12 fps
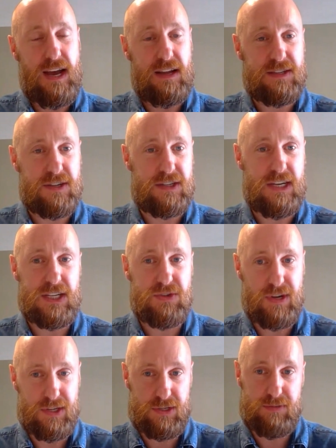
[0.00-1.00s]
and
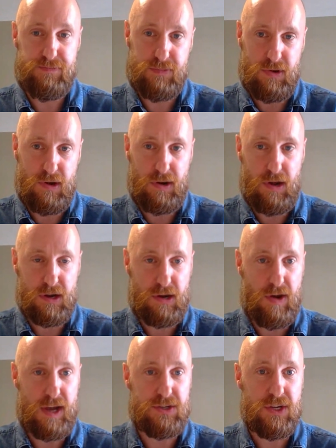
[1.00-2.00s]
success rates are not
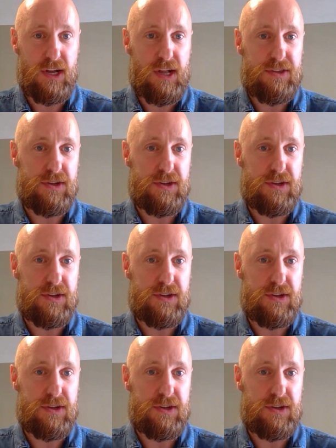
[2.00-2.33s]
great.